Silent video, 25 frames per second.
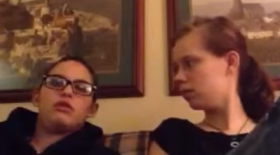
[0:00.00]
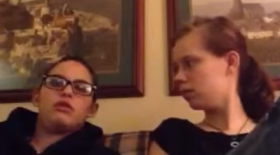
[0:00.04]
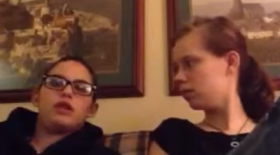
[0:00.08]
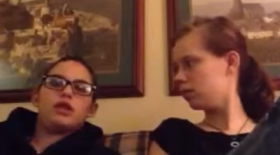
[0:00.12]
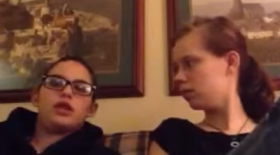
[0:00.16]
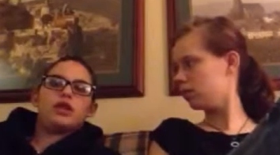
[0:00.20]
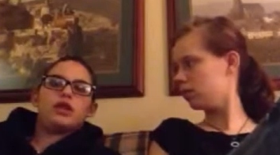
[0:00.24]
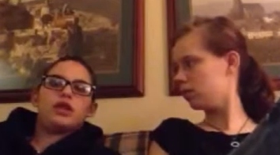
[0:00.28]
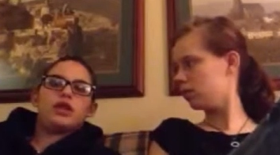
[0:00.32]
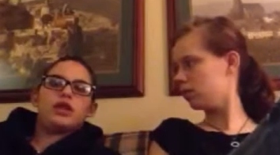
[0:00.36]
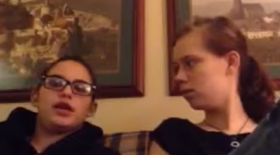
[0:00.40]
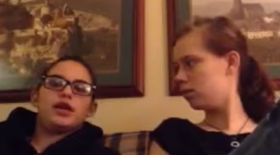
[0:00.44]

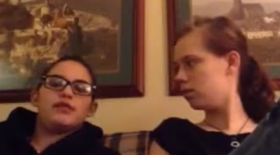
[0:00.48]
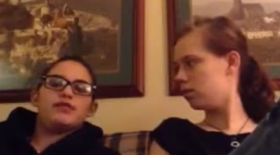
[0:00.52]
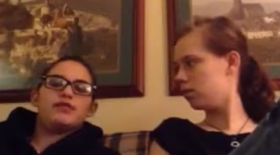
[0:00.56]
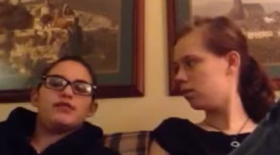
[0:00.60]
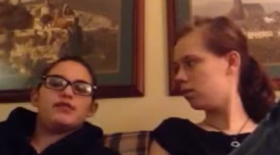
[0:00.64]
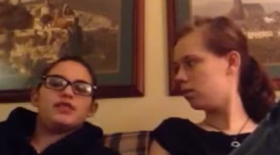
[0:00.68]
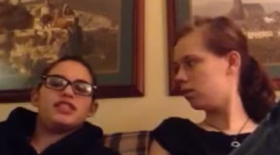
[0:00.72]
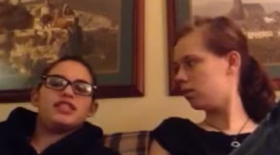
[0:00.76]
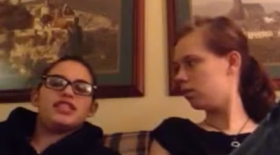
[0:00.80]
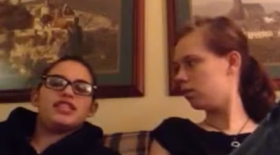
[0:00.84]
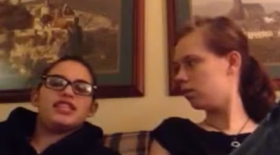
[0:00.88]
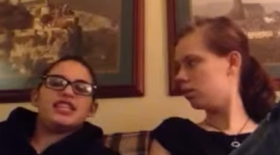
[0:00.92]
Speaker 1: Like they have
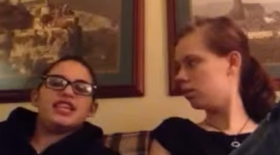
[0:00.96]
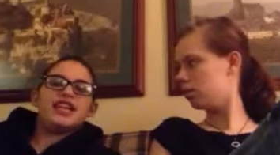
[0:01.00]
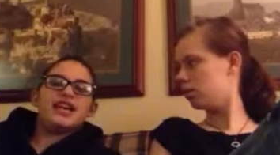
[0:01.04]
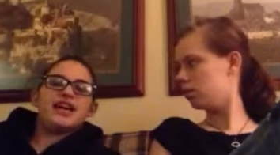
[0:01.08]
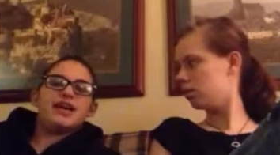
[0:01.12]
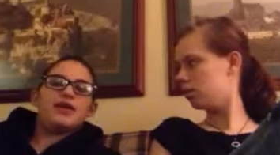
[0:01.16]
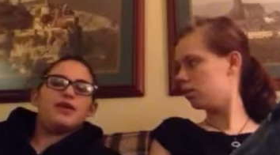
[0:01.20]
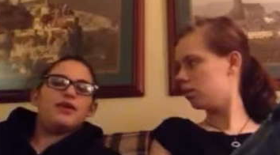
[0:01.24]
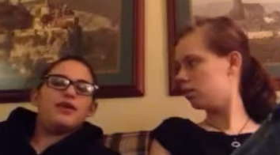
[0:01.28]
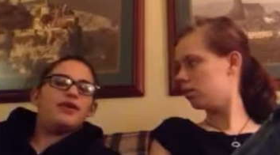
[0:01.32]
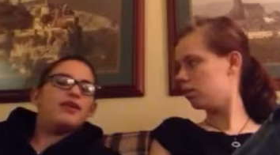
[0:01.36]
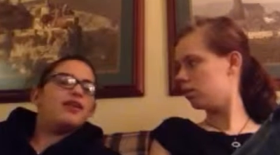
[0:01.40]
to sit
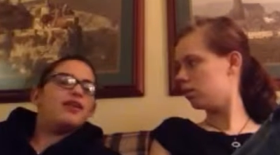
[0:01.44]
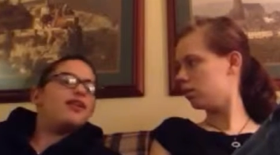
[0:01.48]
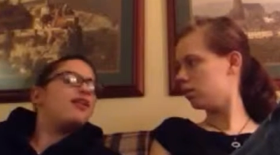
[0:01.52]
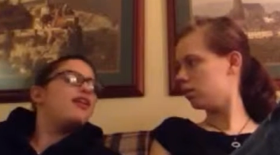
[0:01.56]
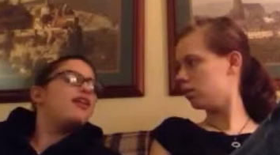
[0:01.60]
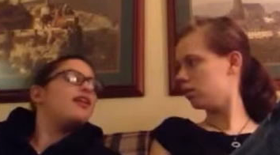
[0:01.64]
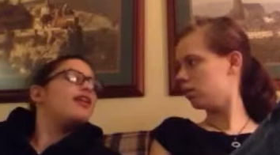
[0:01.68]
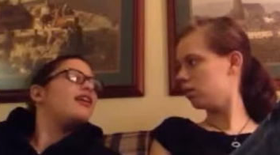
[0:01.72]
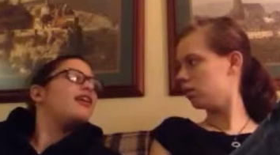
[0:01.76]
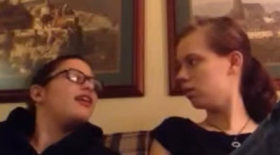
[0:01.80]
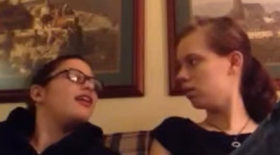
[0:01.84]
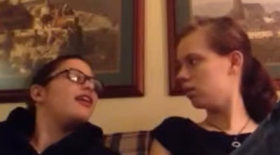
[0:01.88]
out.
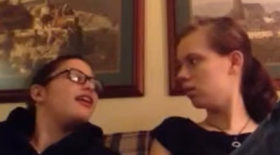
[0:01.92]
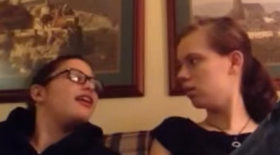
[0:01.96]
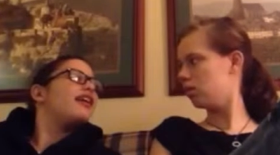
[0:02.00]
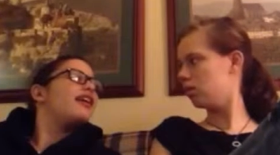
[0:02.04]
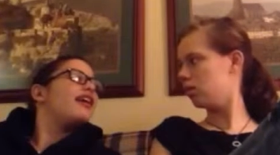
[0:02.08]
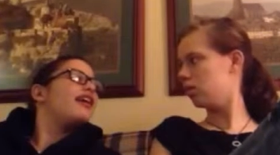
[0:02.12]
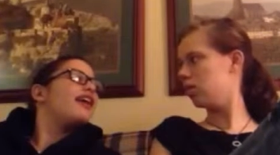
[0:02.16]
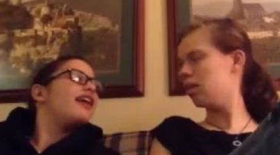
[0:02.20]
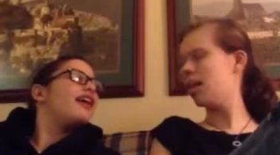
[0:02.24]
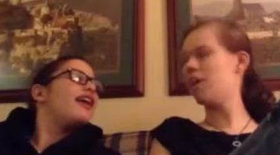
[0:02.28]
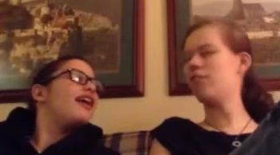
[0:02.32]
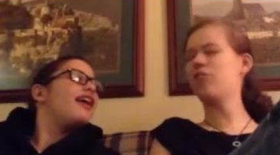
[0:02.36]

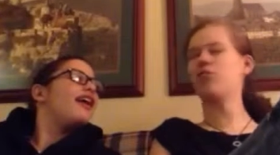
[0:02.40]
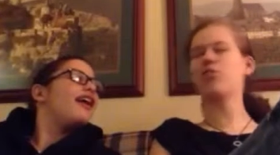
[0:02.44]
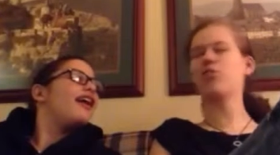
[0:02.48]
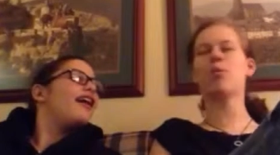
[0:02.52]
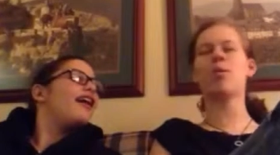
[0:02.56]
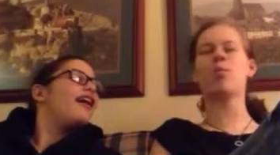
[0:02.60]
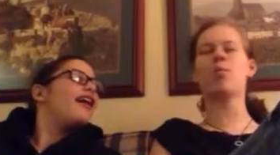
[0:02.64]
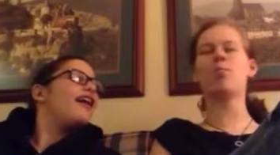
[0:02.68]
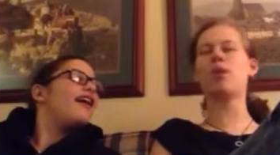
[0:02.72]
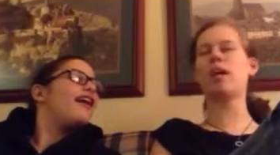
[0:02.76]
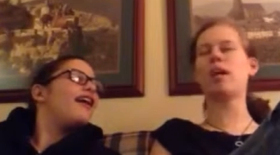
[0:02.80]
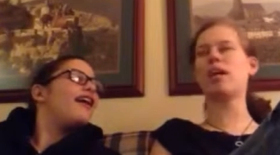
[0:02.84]

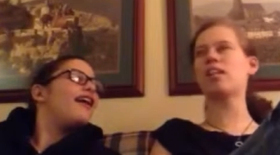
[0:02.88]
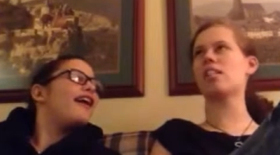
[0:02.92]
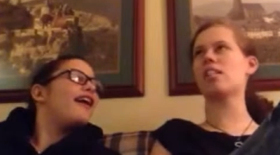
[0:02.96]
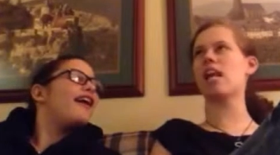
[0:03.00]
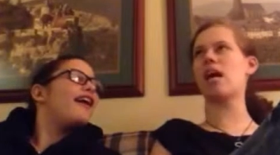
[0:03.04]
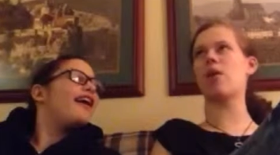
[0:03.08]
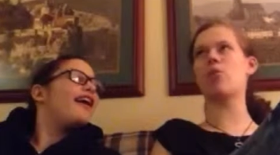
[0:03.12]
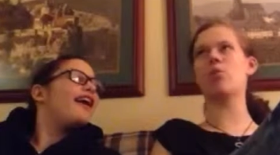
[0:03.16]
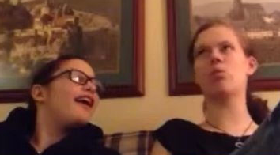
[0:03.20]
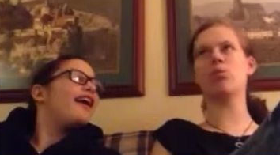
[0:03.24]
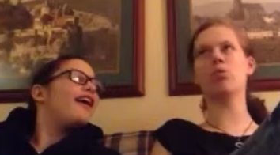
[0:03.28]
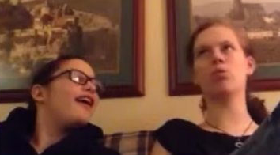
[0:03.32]
Speaker 2: Everyone breaks
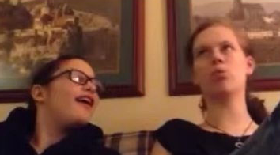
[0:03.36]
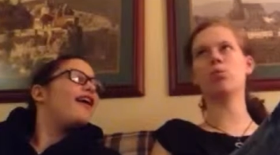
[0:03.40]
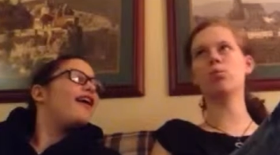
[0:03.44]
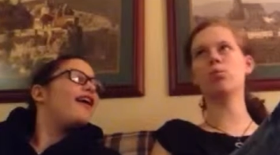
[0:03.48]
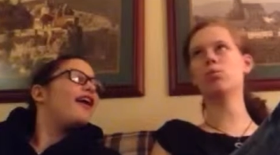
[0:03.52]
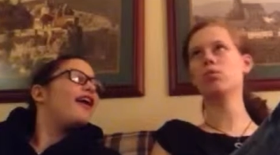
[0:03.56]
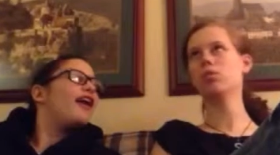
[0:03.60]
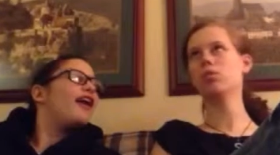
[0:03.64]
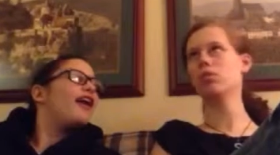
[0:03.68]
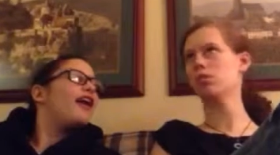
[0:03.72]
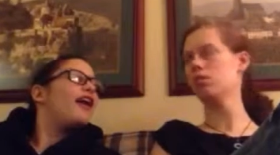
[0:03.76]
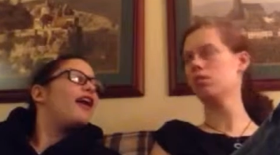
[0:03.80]
that
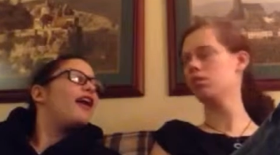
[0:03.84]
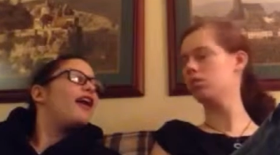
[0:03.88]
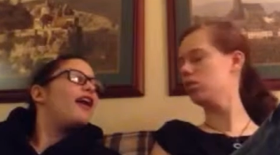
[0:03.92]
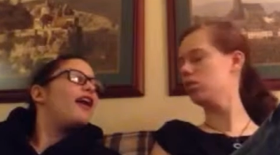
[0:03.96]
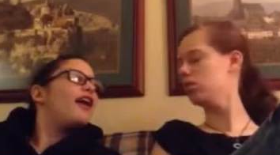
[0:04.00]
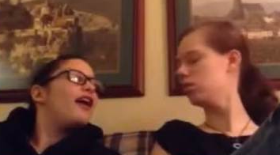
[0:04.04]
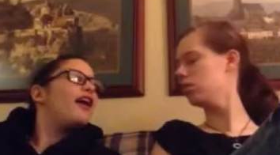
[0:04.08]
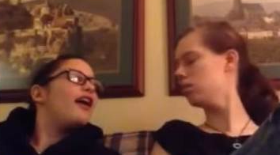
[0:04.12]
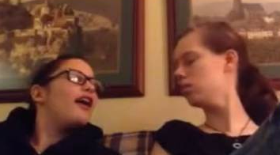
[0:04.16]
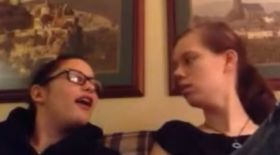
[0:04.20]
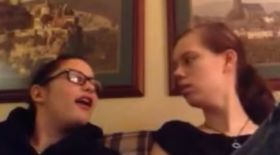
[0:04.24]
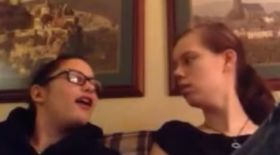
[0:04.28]
rule.
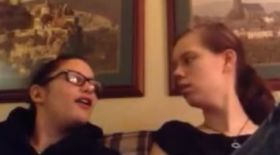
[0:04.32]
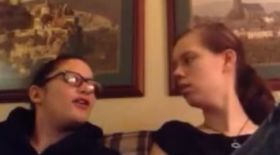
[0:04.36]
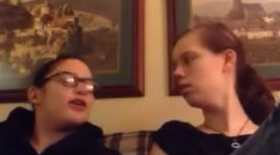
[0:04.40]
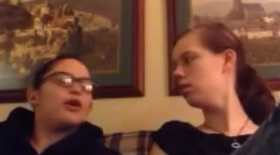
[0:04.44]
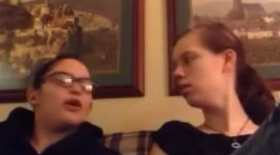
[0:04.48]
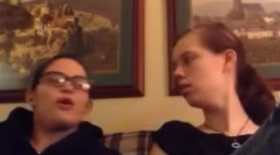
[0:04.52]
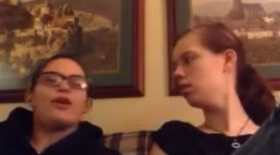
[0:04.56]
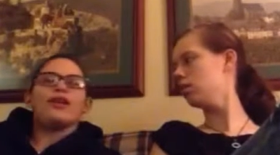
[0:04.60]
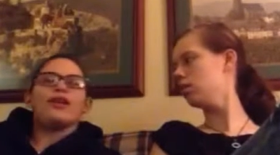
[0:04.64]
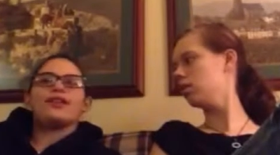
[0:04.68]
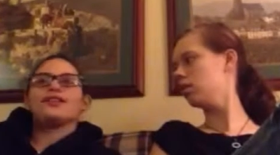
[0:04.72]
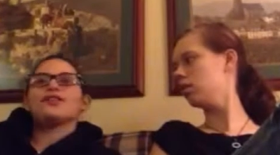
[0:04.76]

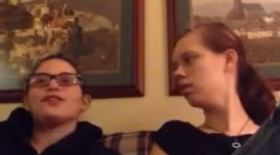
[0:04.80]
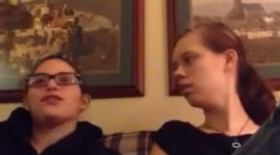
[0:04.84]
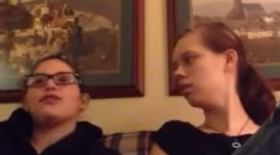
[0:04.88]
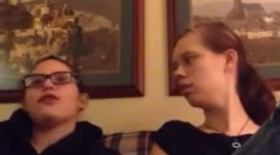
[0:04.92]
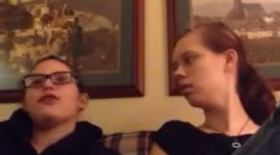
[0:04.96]
Speaker 1: No, like the